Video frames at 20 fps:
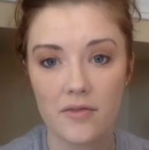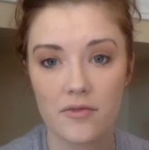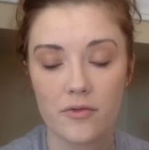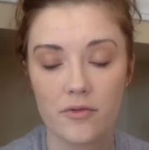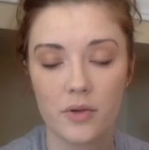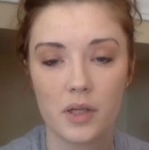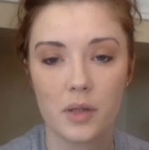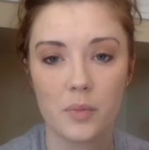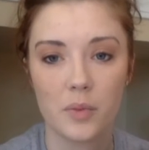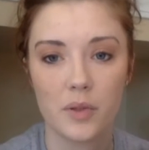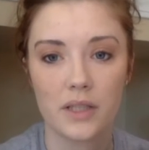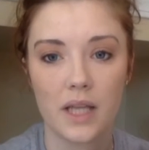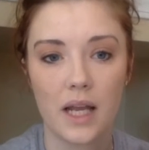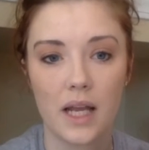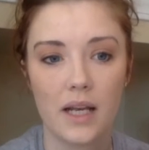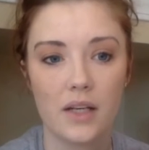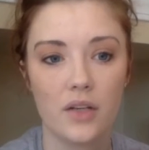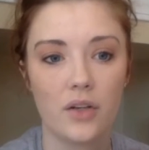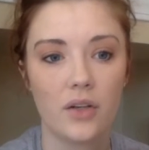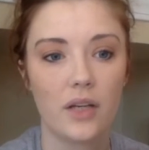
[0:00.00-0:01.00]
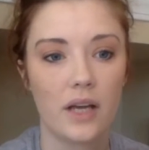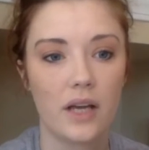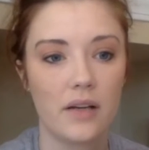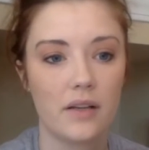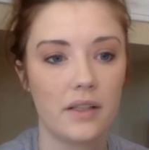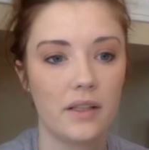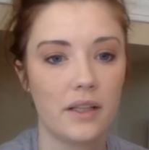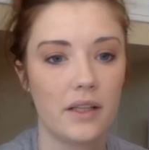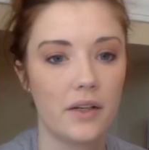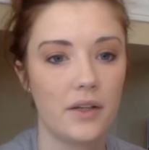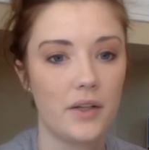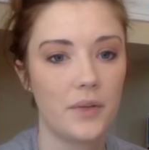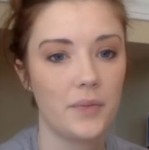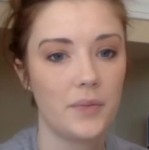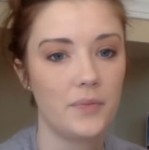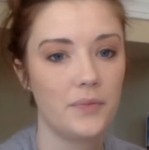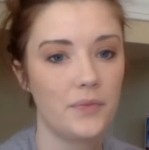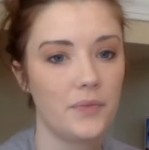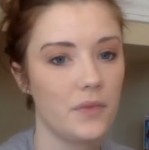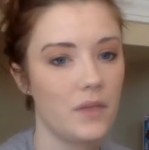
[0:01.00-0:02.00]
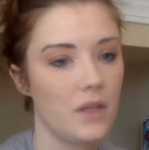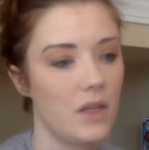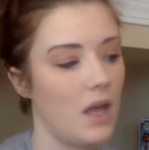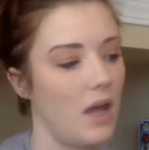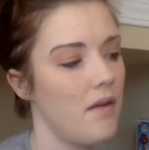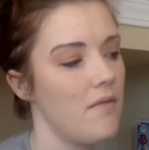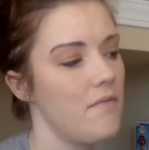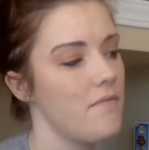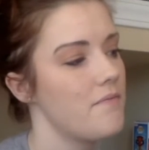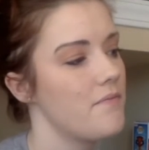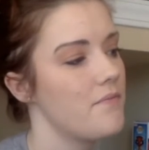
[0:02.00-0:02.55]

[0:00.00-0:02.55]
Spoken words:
when you put that in your calculator. Okay?